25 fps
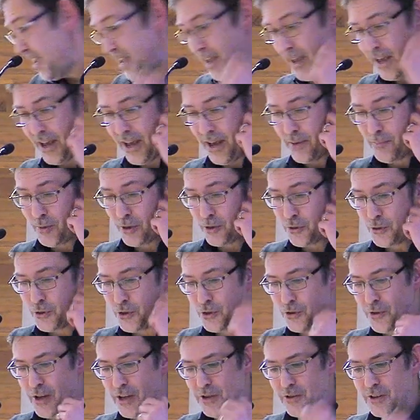but
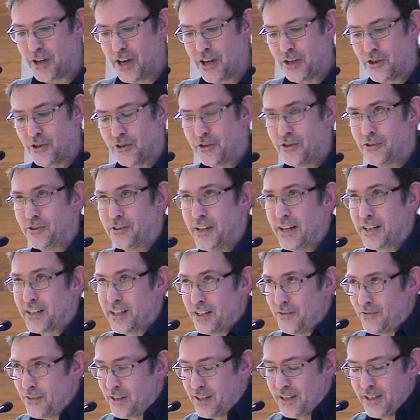also educational
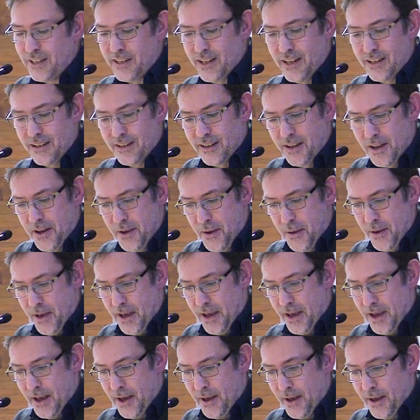activities and uh,
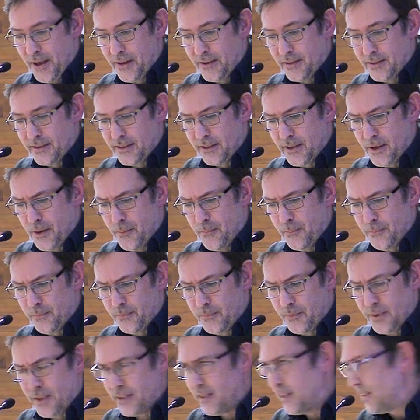and um, I